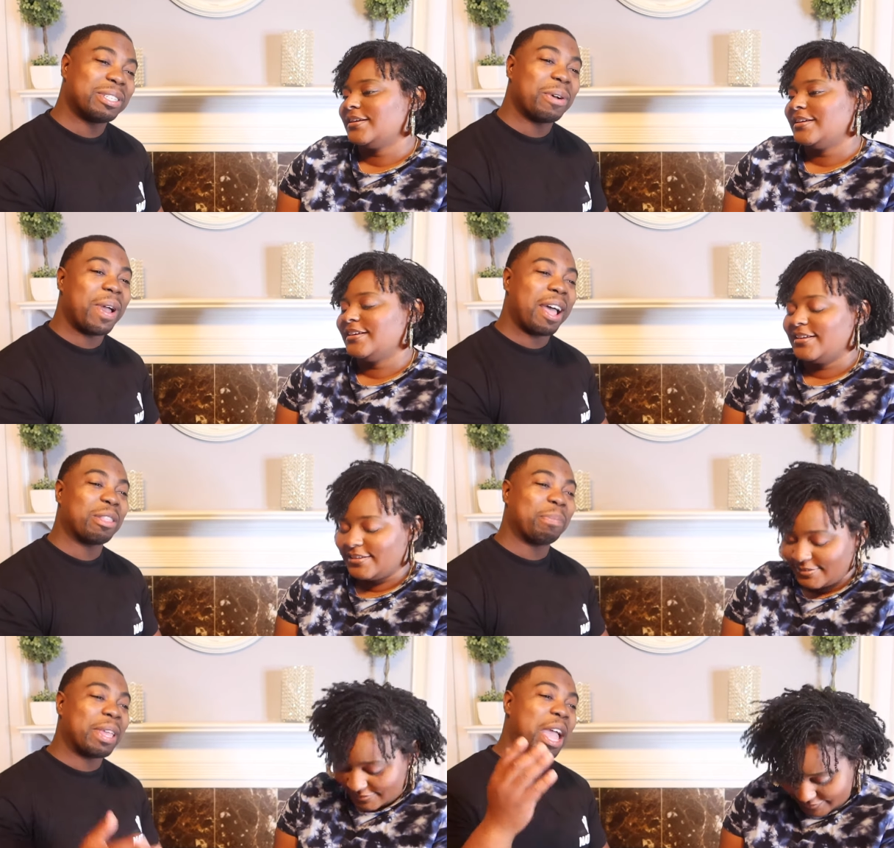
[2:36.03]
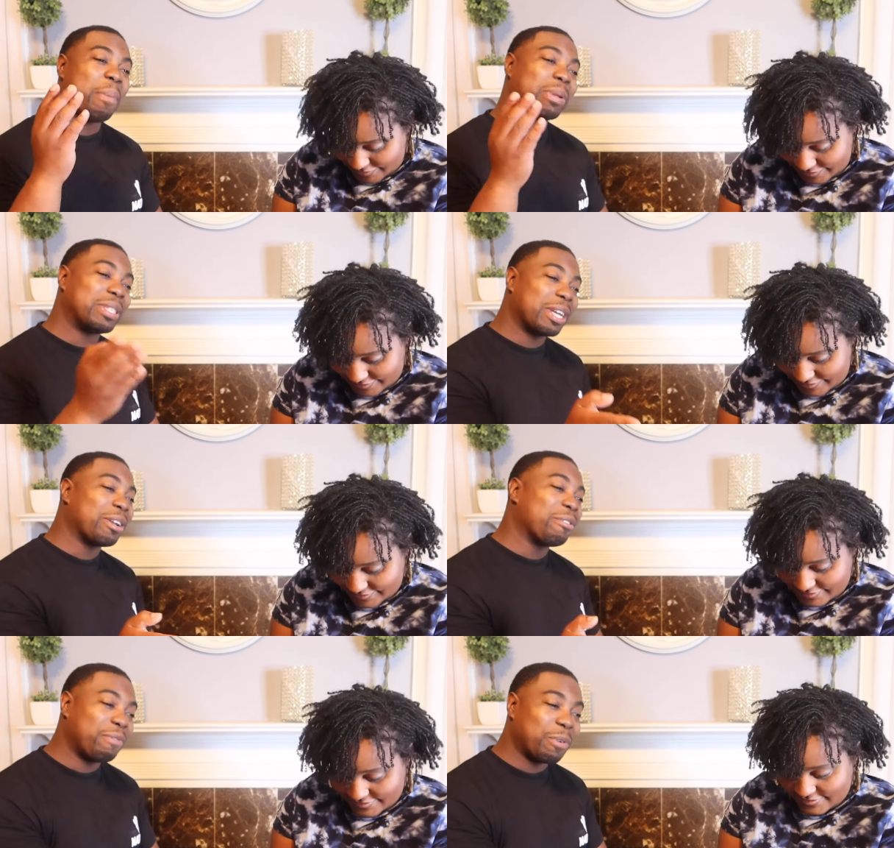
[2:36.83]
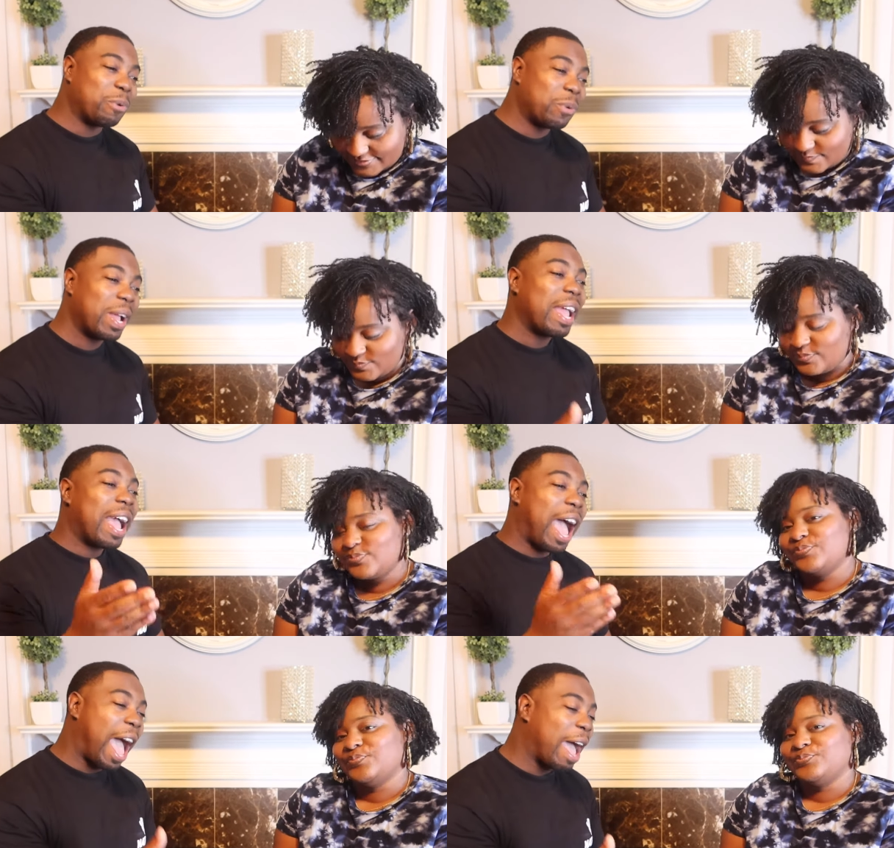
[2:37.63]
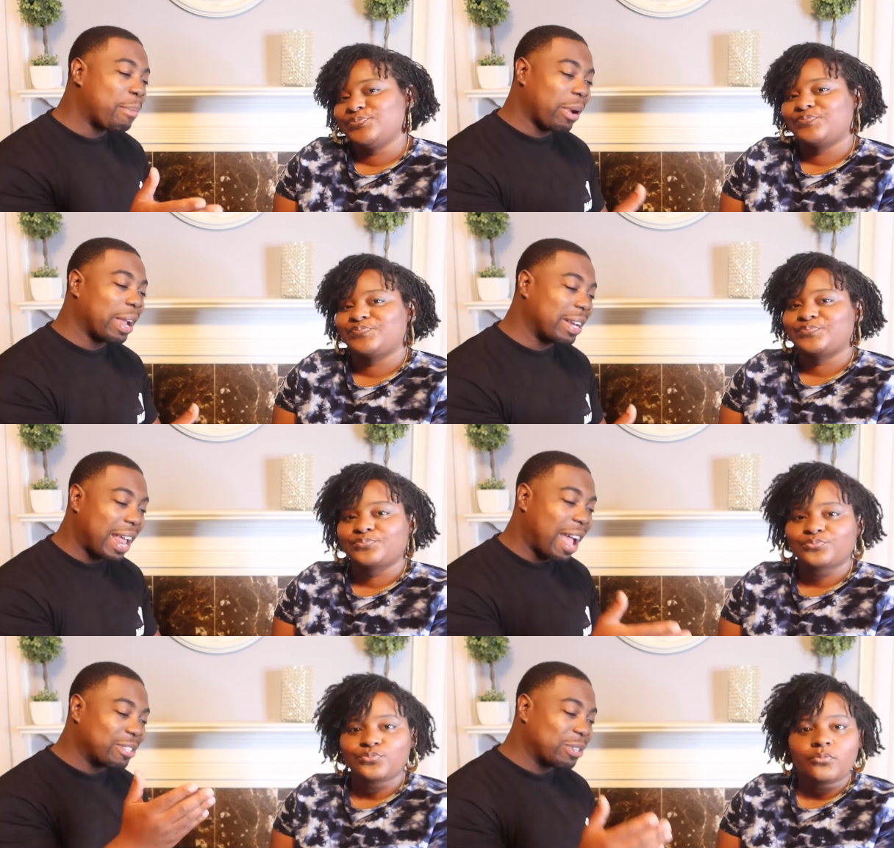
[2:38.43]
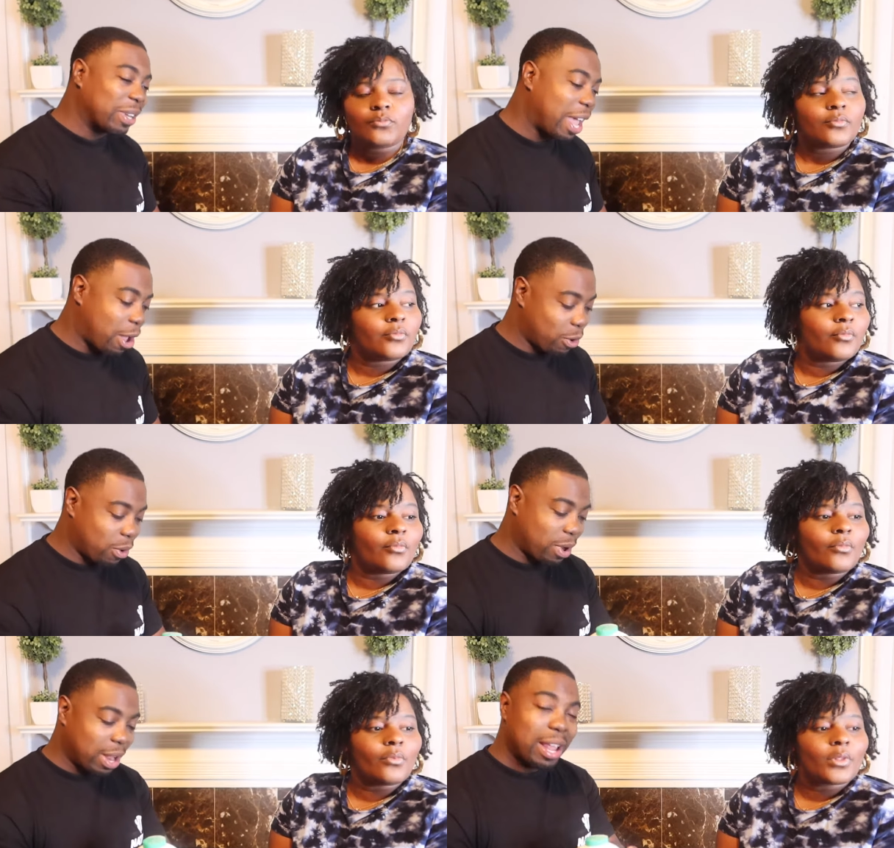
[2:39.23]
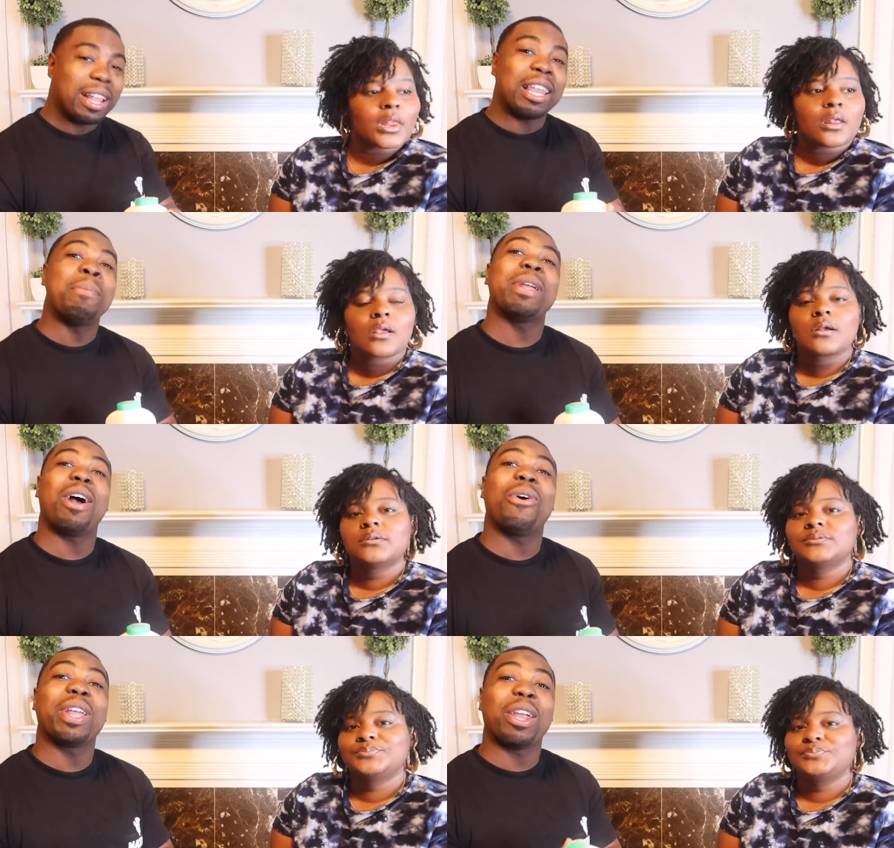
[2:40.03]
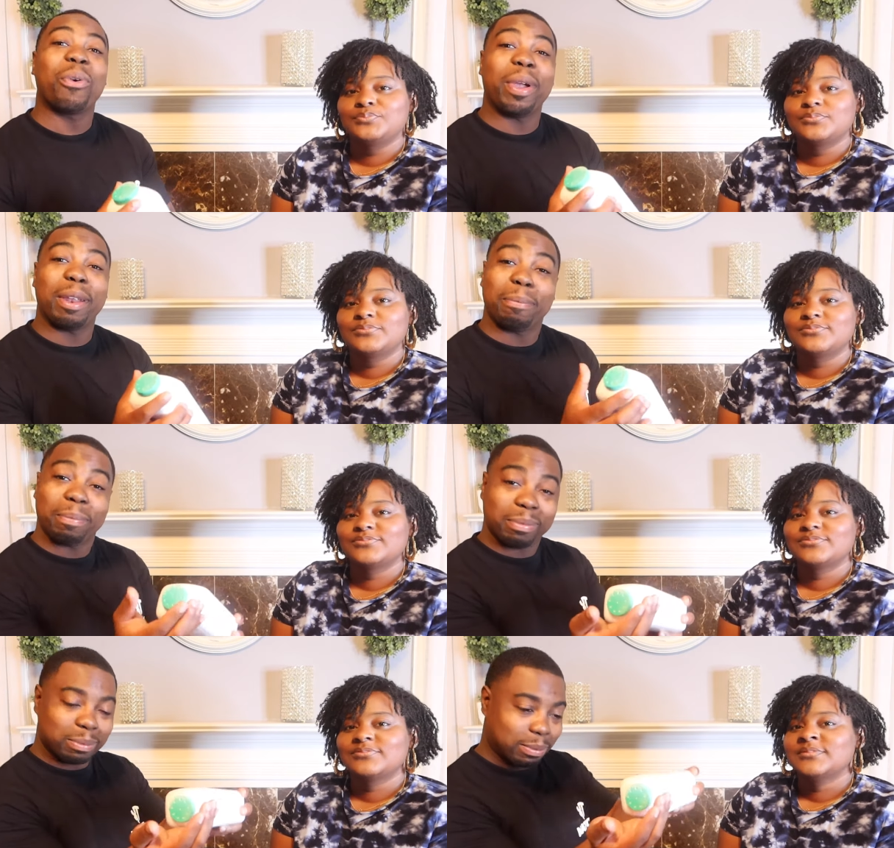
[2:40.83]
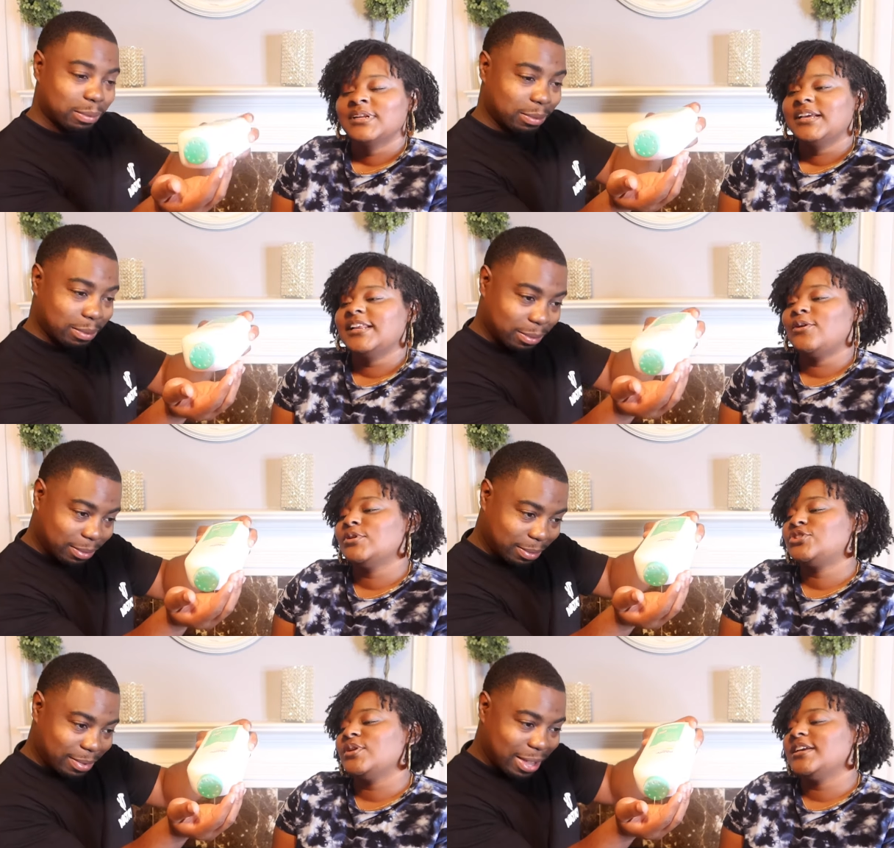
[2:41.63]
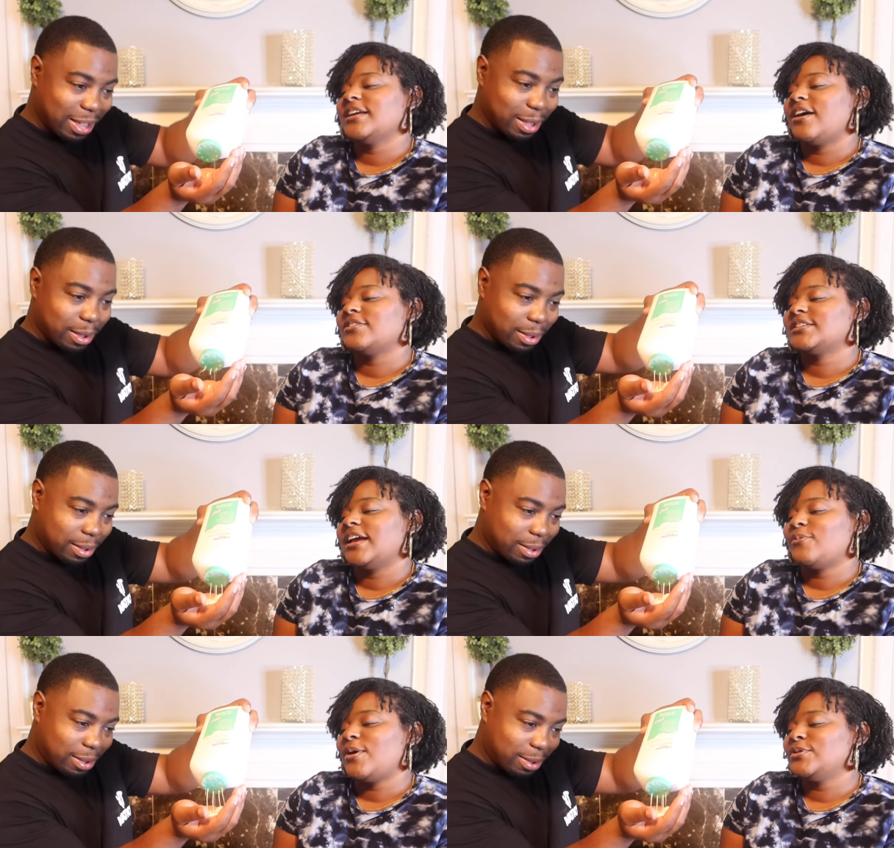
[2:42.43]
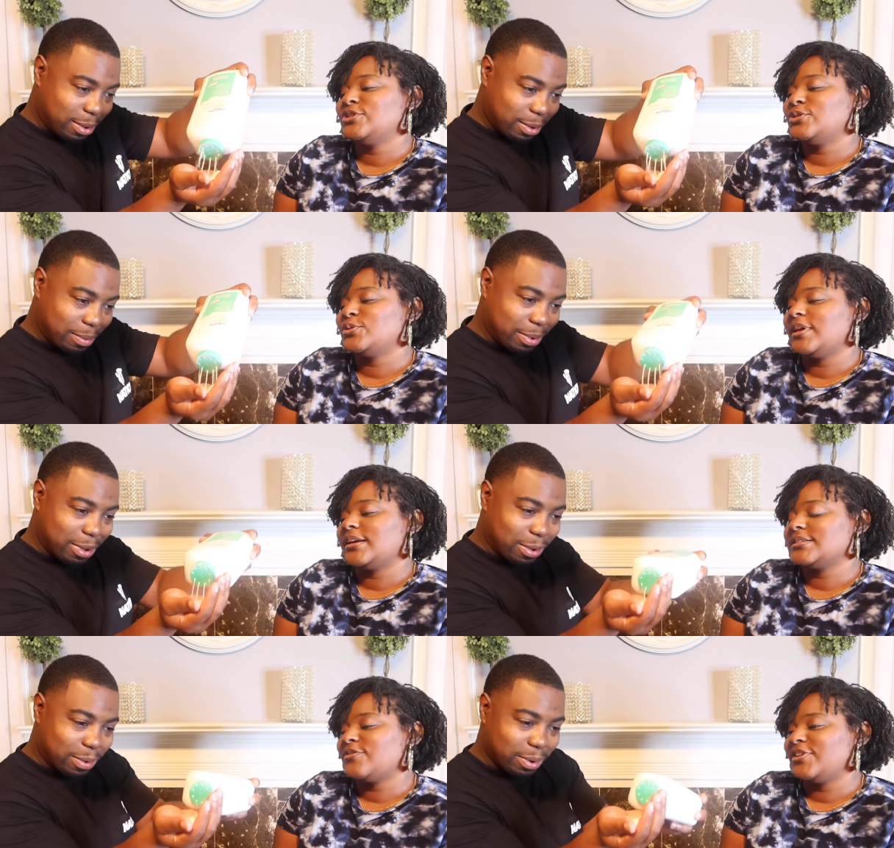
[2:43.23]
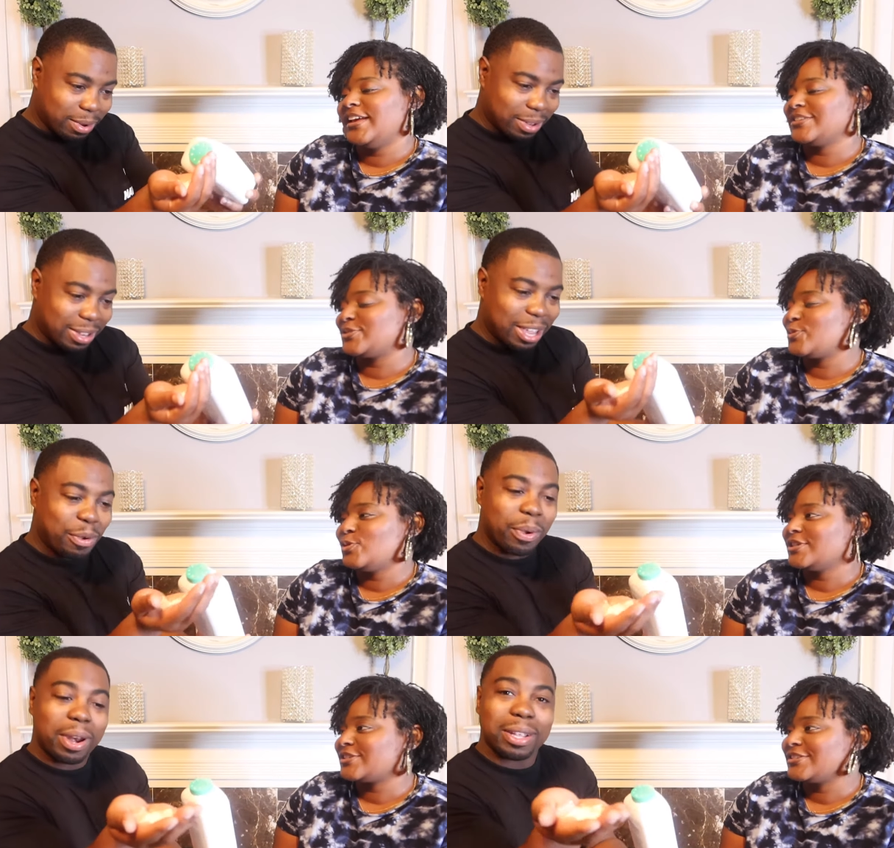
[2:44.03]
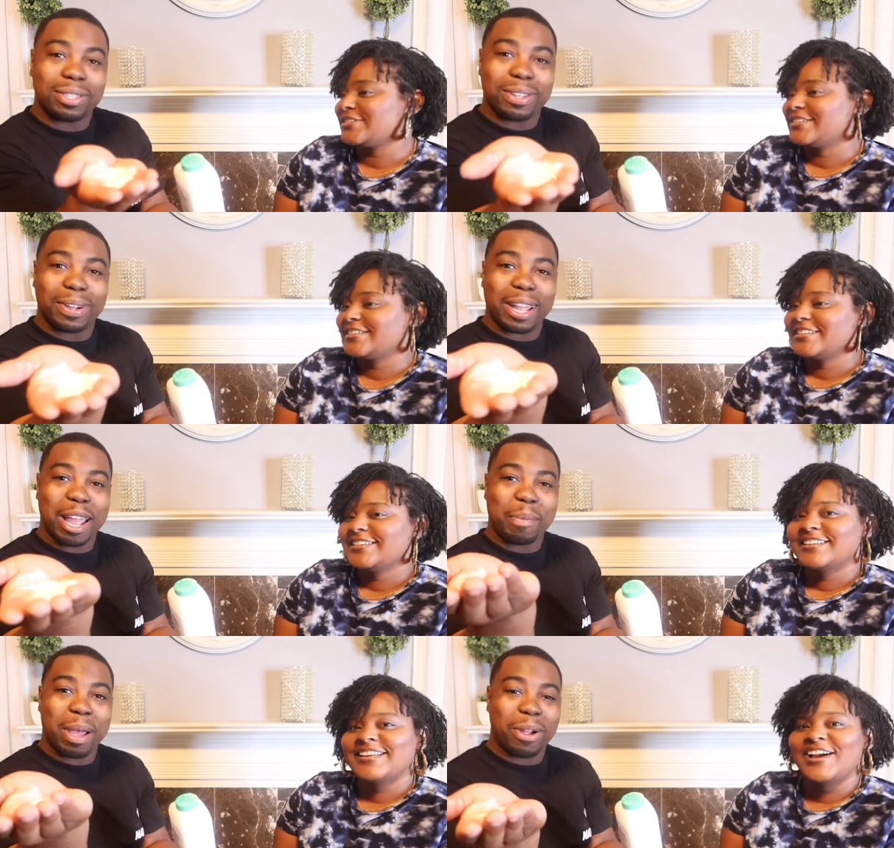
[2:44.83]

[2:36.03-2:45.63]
Speaker 1: so have to be a particular food. I break it down to a category. Let me go on and get ready.
Speaker 2: It ain't what you eat all the time. Why would you do that? Because I'm finna answer the question. That
Speaker 1: stuff came out.